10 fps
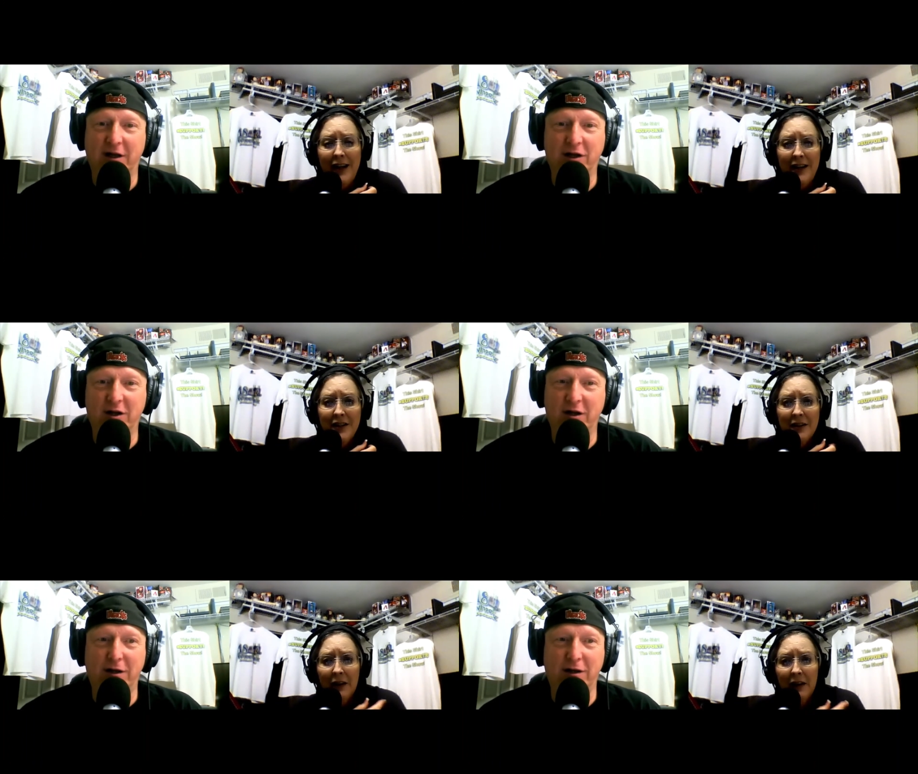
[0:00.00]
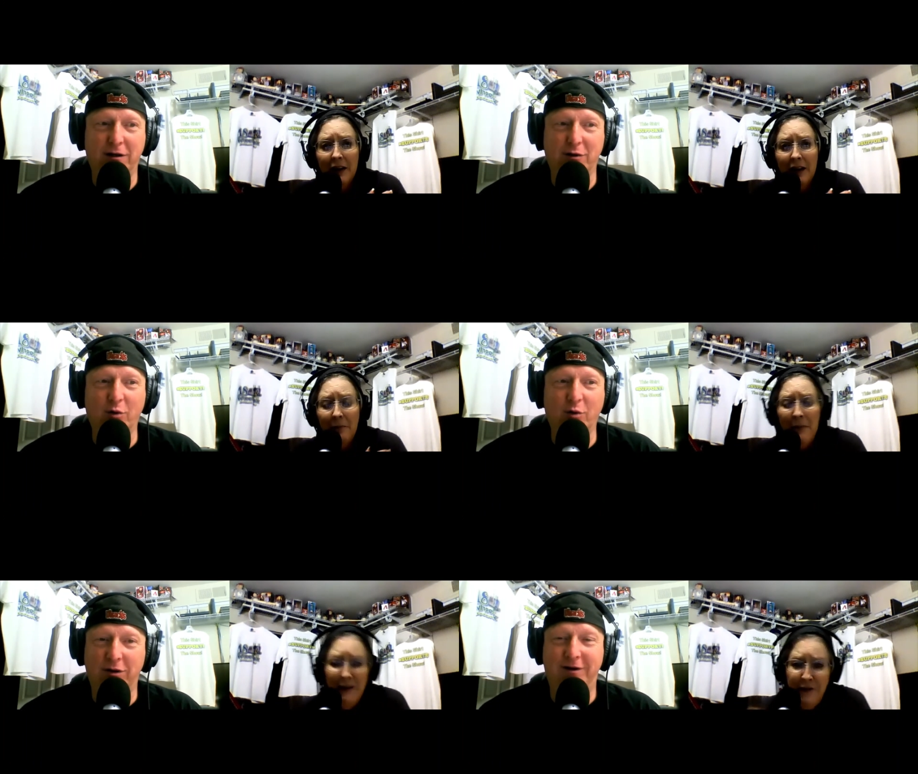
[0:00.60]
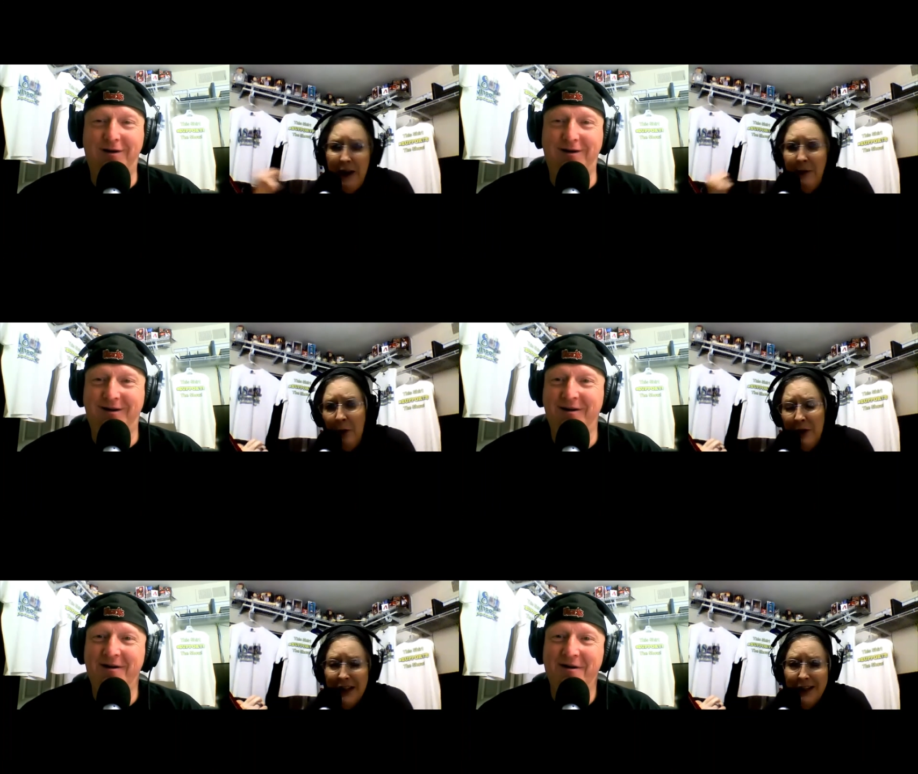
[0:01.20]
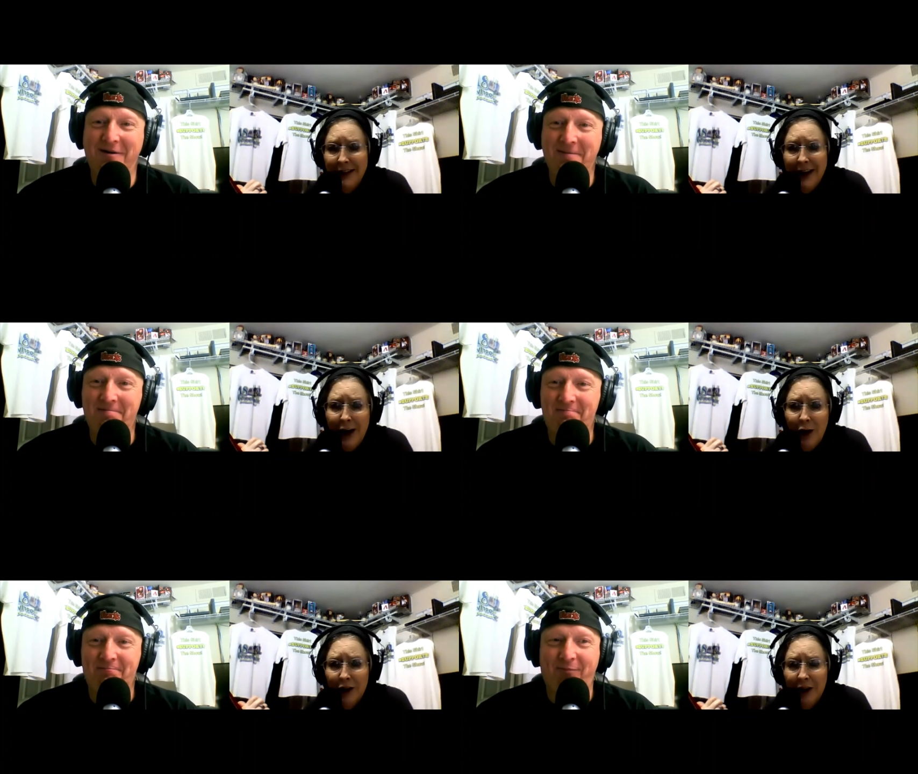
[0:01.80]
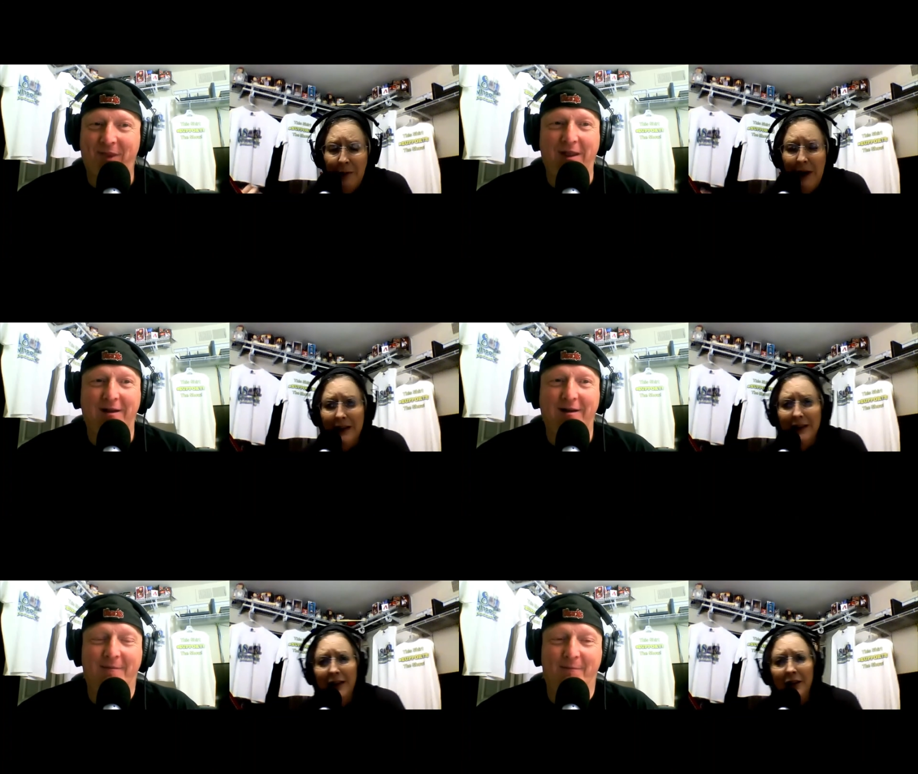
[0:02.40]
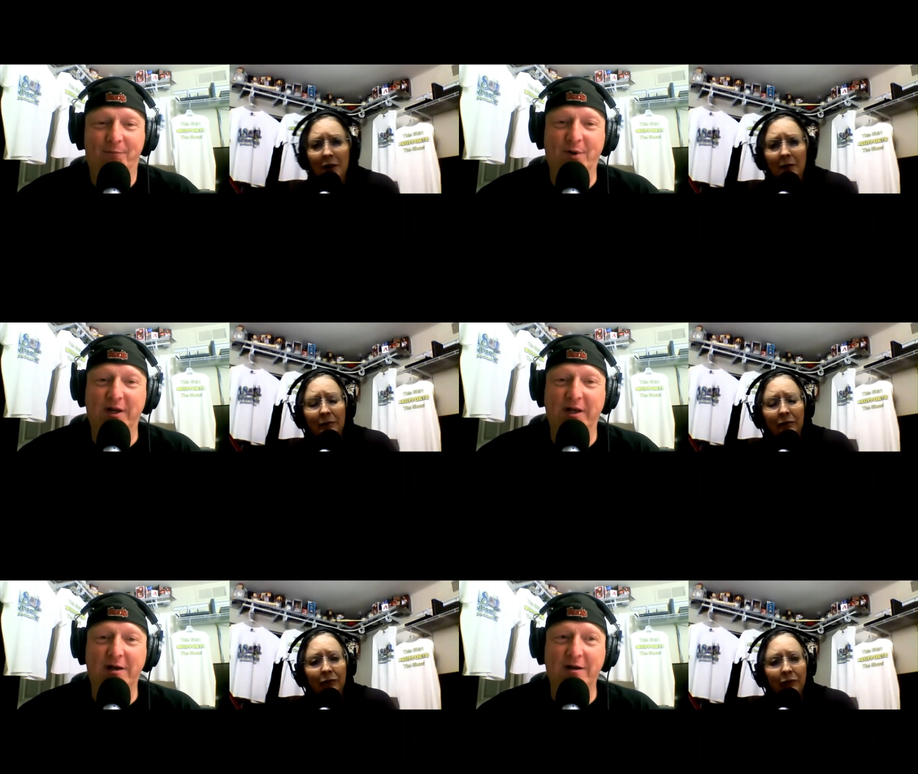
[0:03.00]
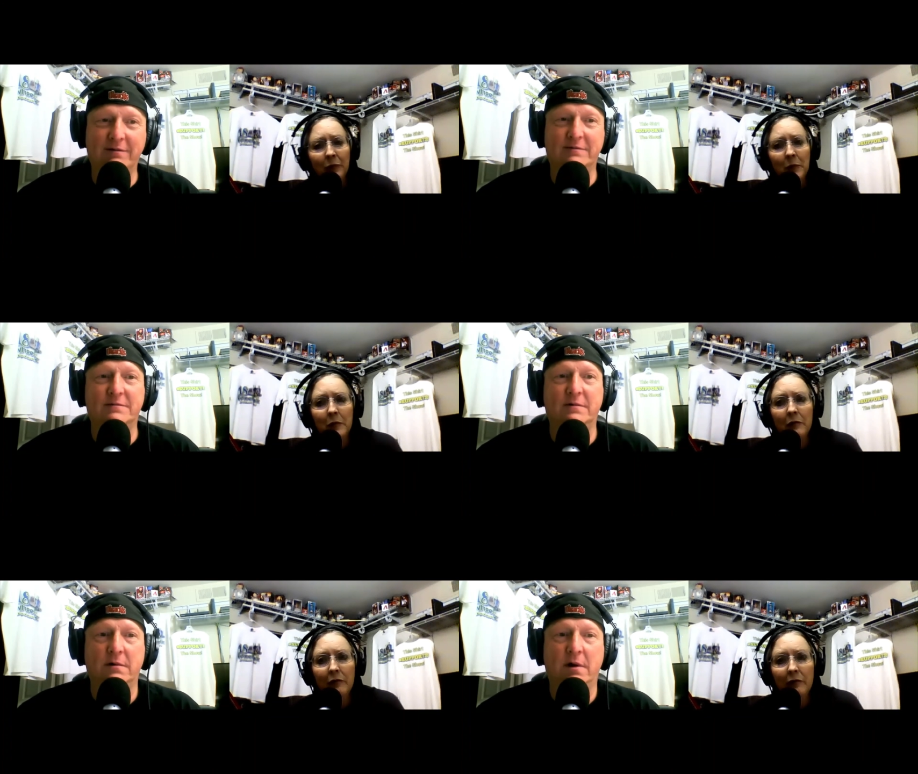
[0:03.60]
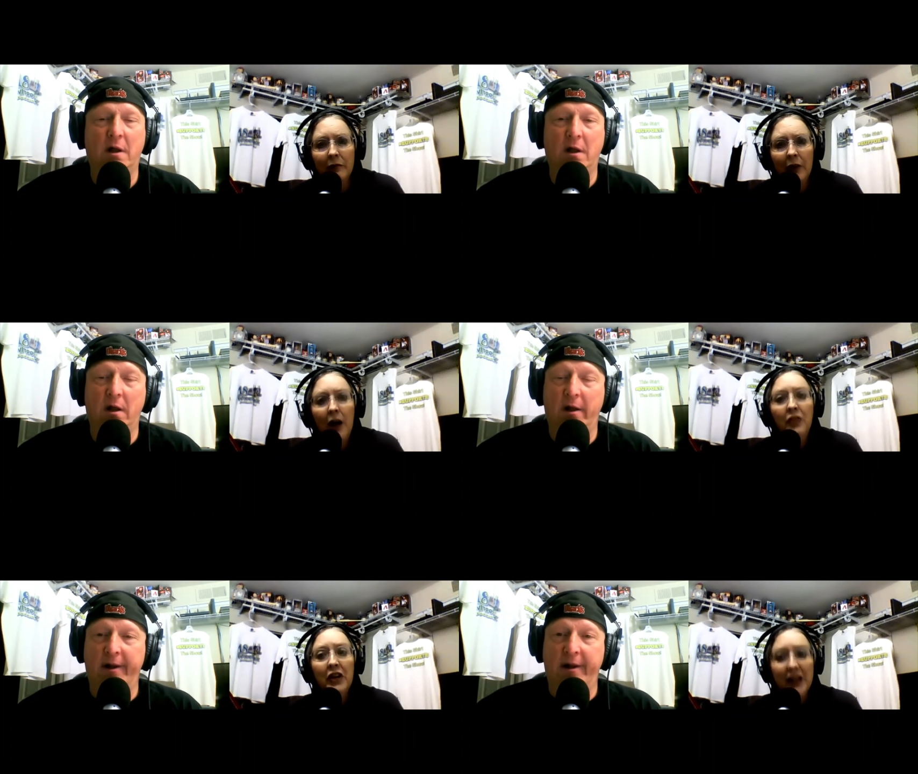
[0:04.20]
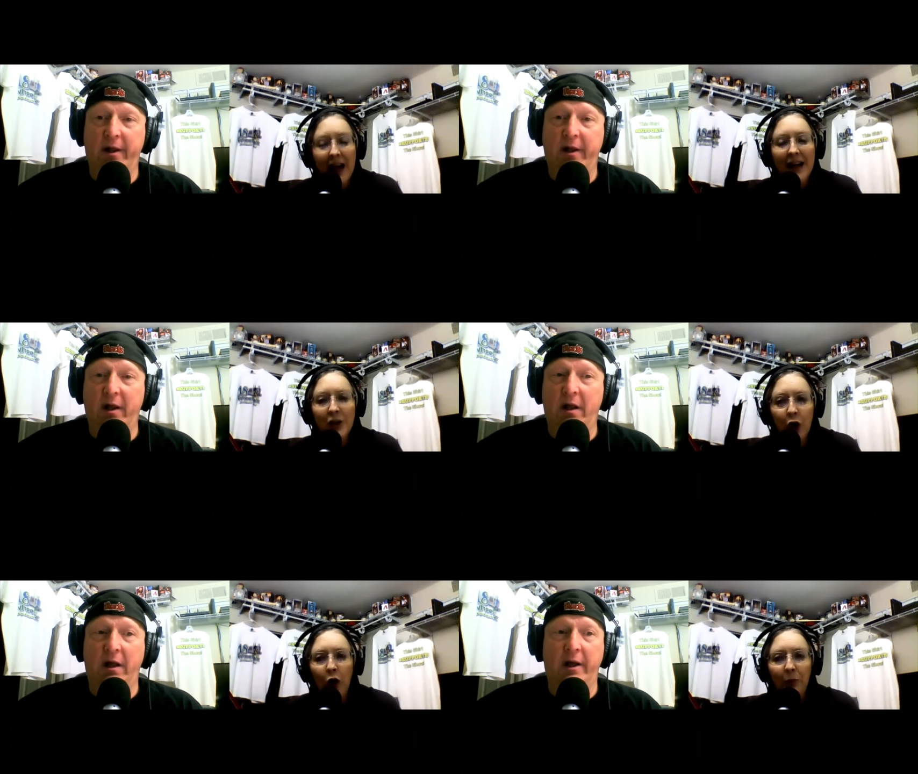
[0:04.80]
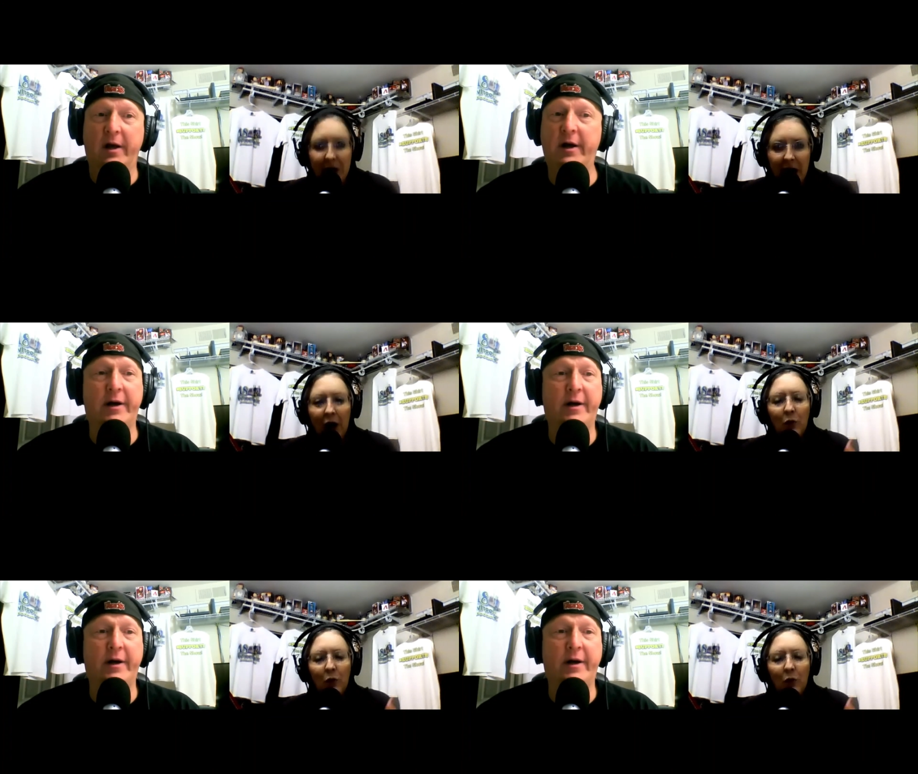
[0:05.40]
Speaker 1: like, you, you, my family was still in Ireland back then. But yet, the guy told me I was